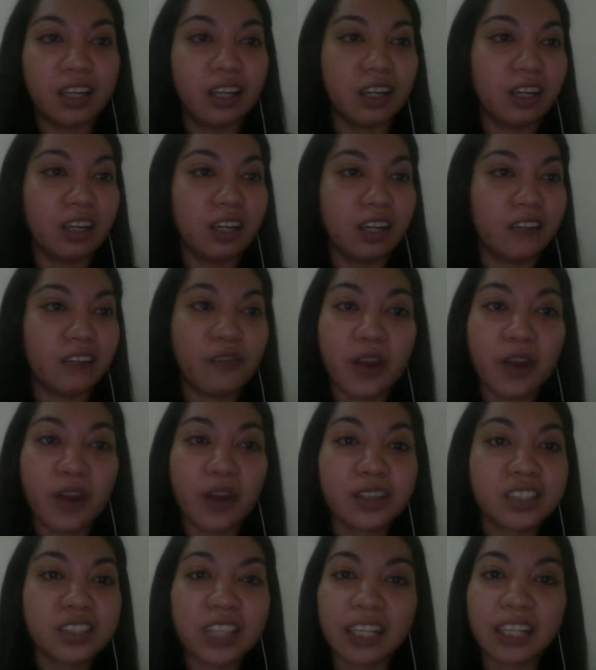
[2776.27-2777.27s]
a
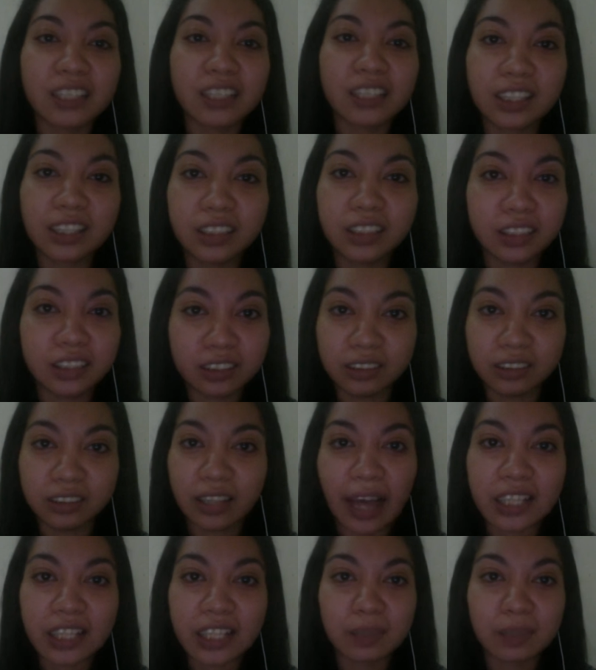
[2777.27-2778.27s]
very technical
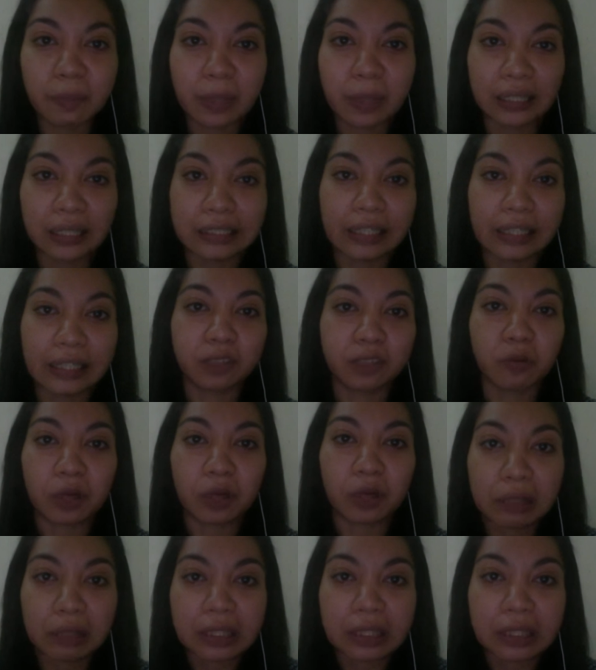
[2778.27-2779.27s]
aspect like
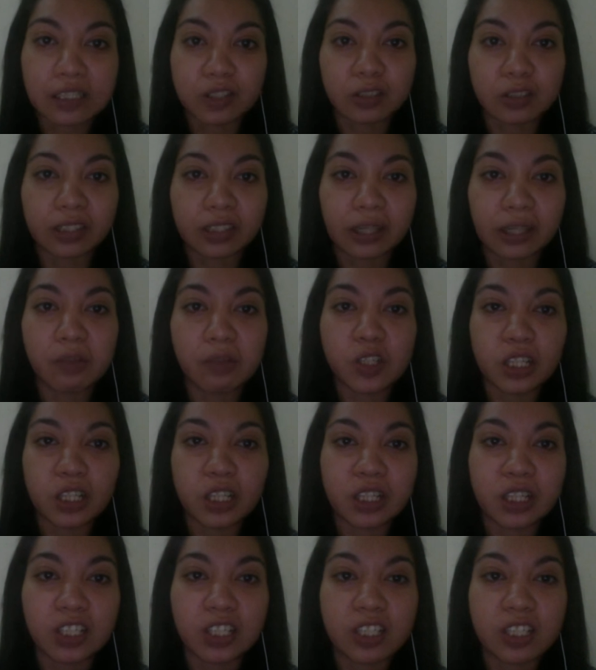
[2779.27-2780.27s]
REDD+ or climate
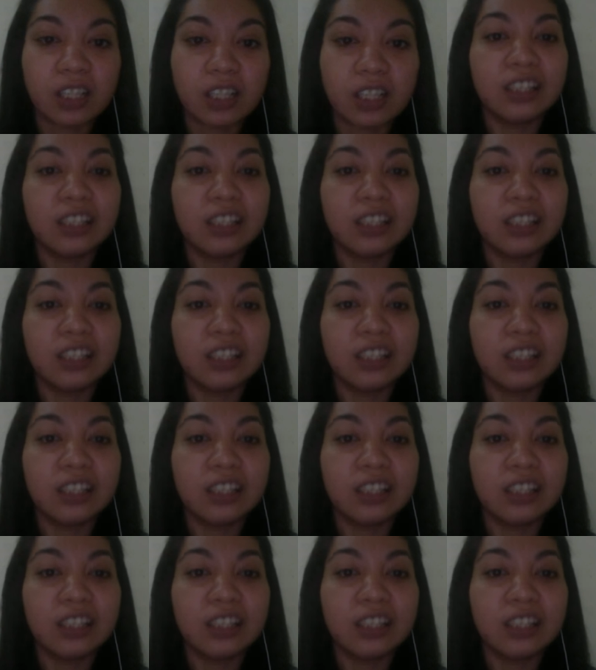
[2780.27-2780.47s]
change